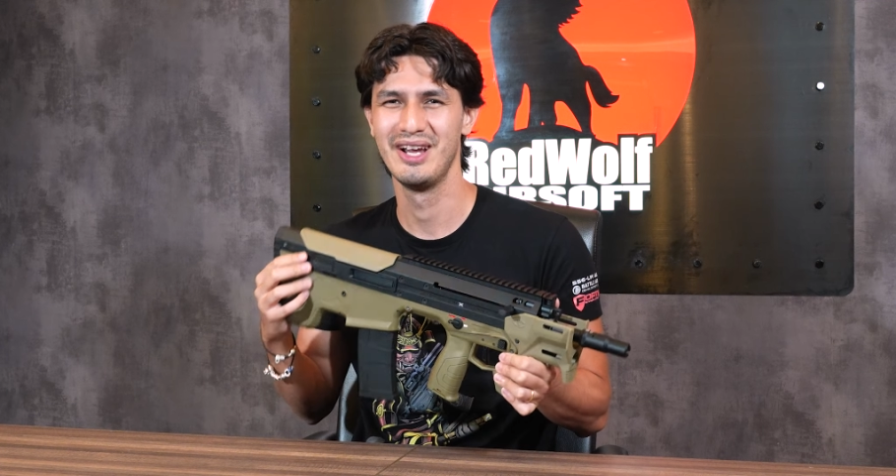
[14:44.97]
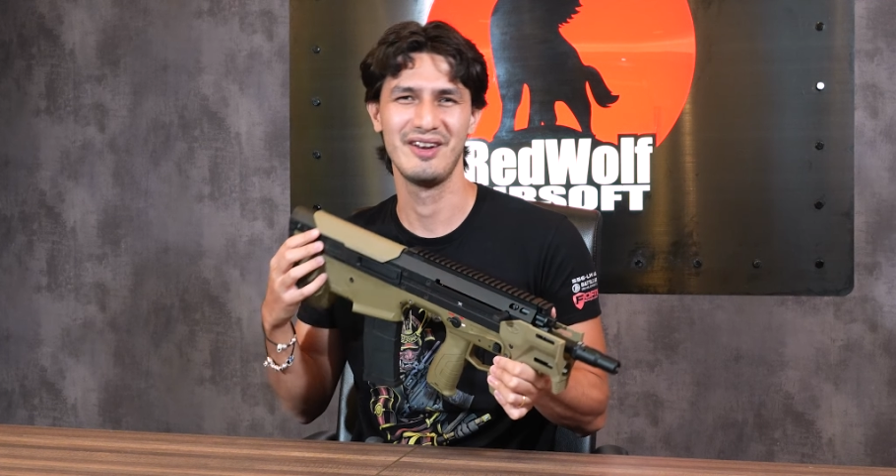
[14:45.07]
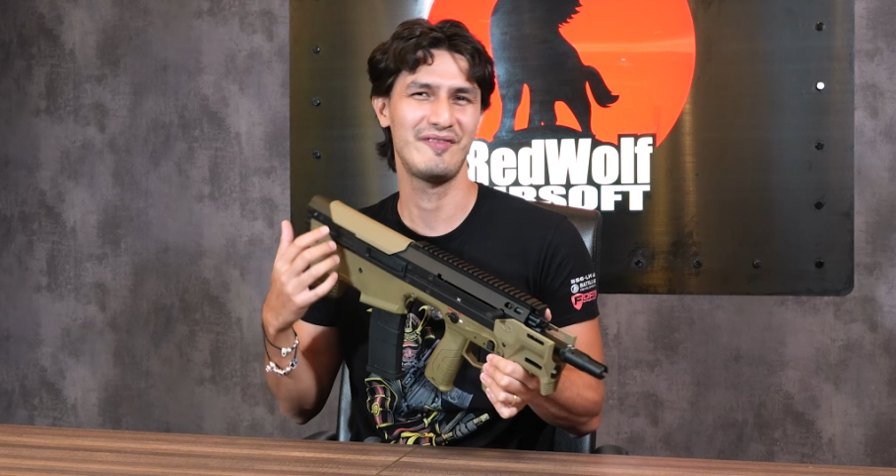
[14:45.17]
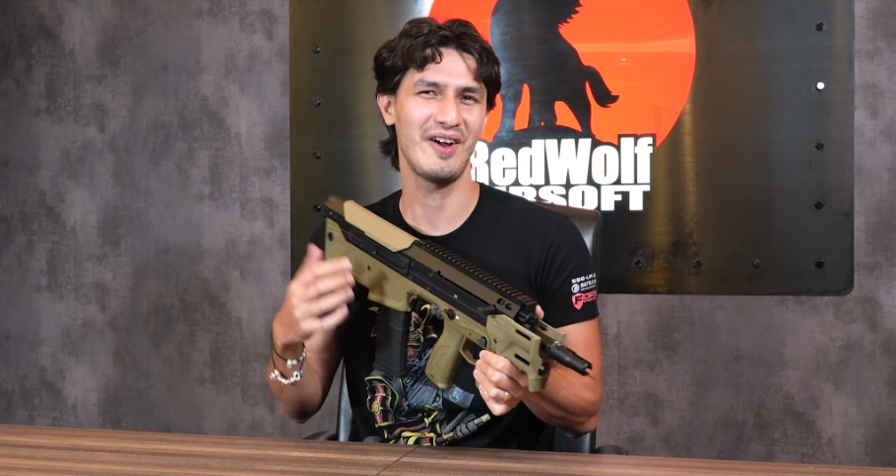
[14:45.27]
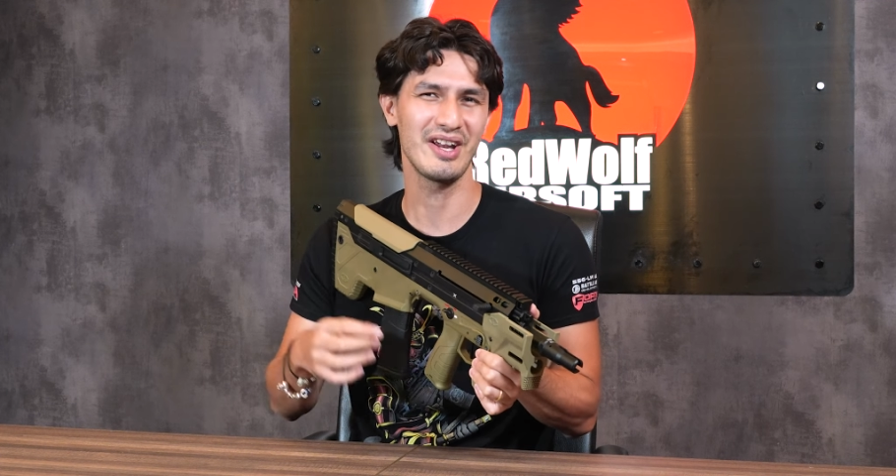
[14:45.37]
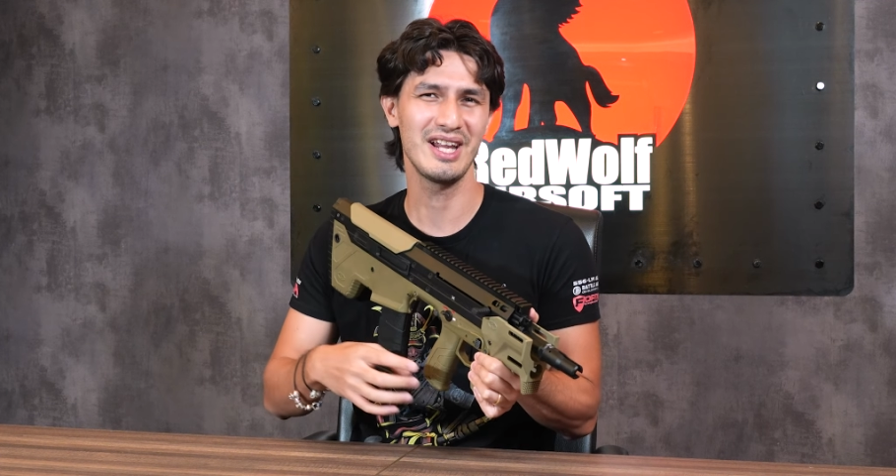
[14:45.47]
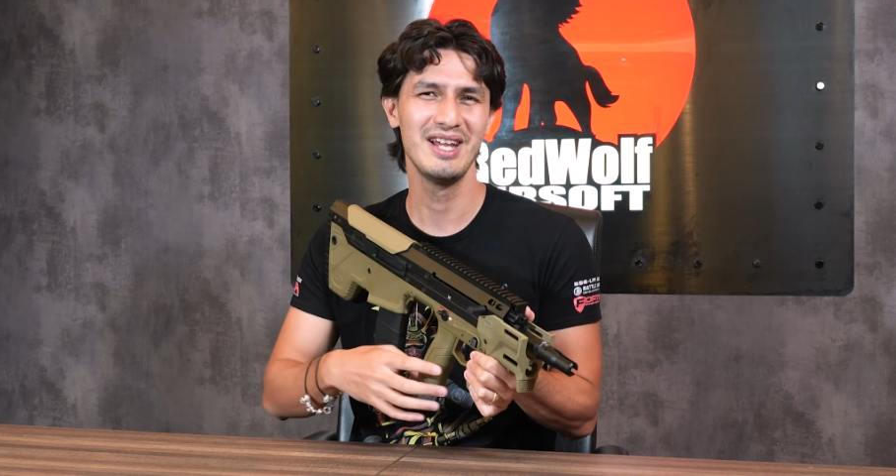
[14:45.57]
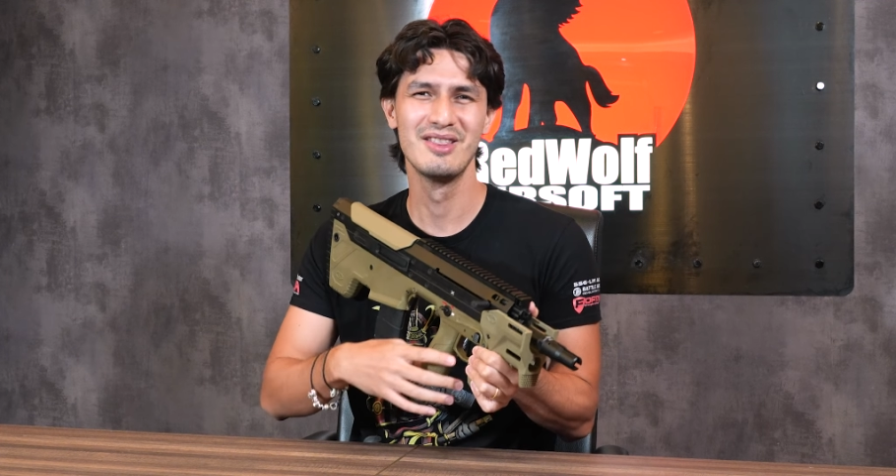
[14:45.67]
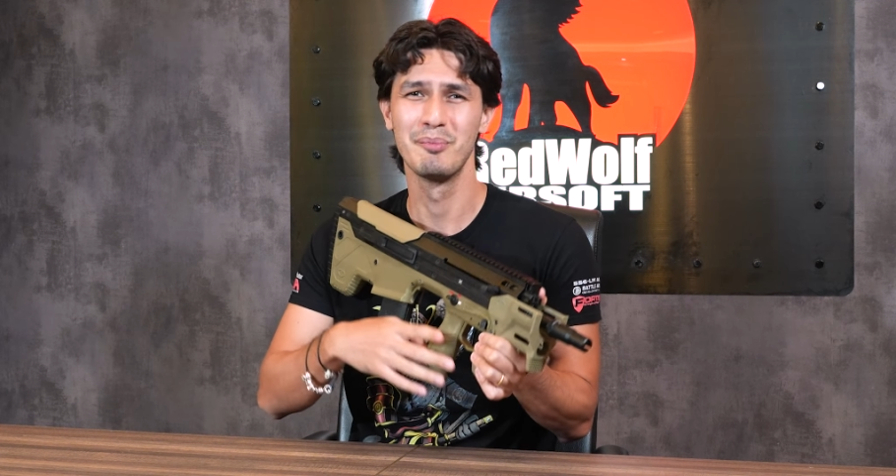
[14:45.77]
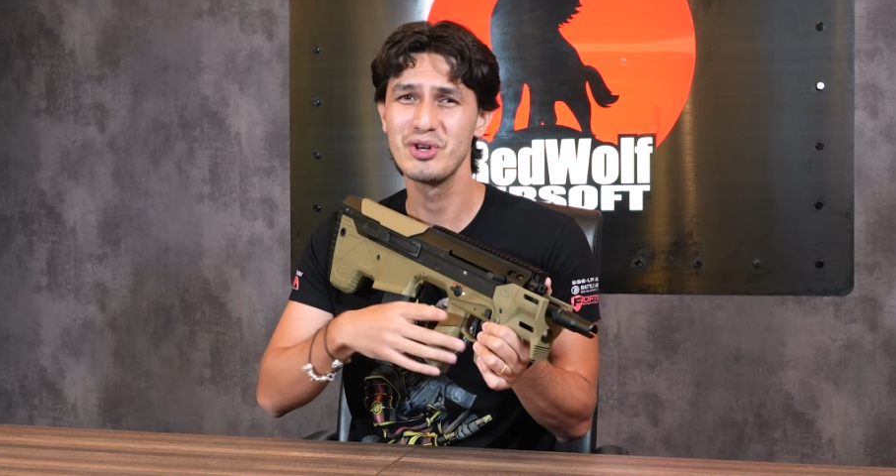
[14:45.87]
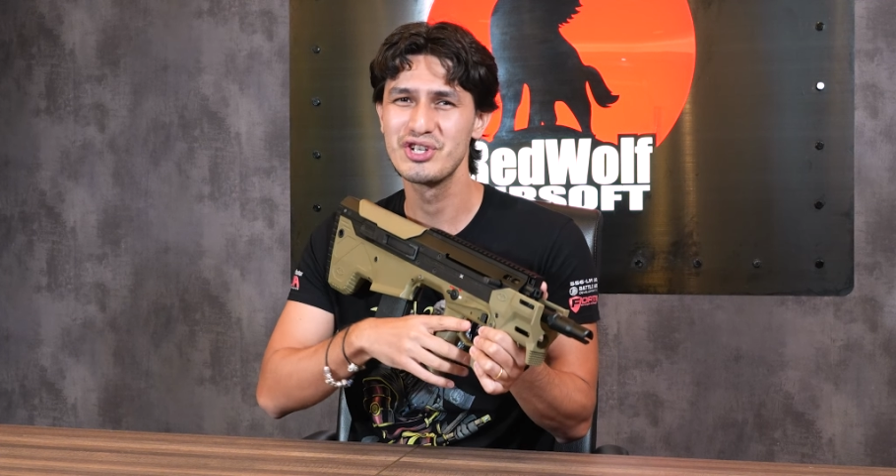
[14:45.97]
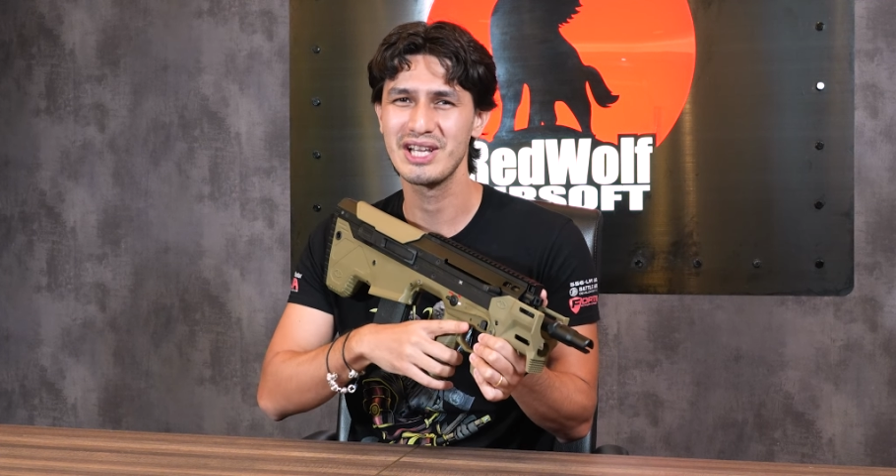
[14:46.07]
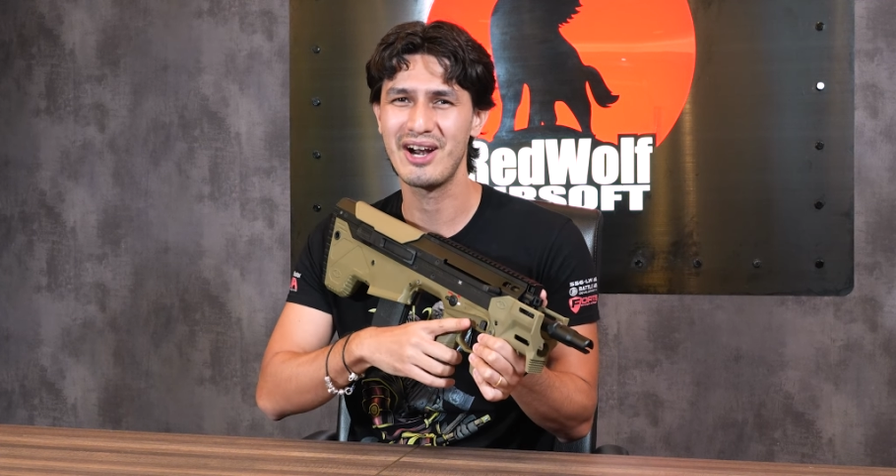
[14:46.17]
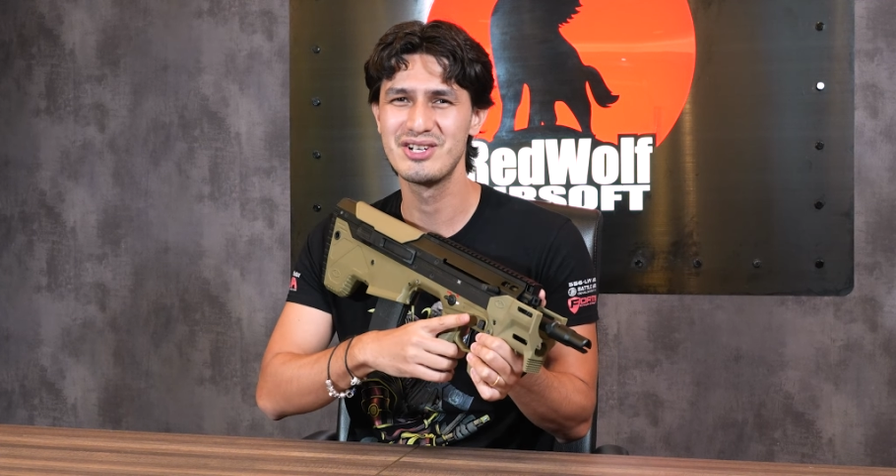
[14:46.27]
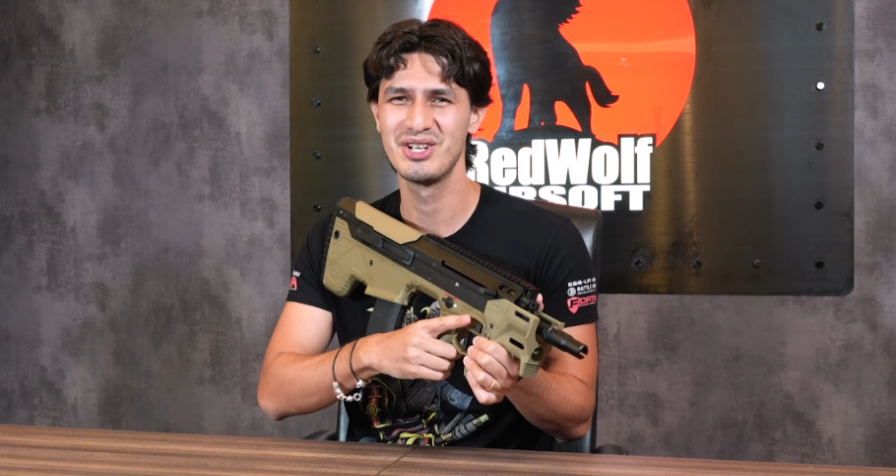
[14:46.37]
and finally, the
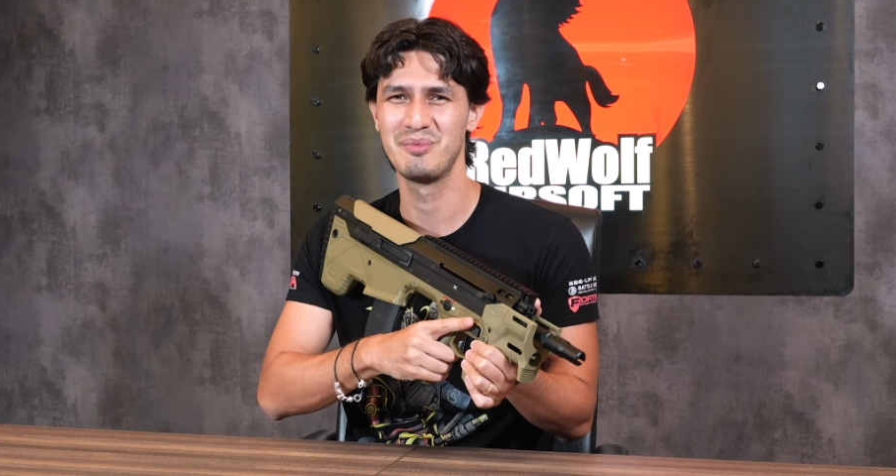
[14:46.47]
modularity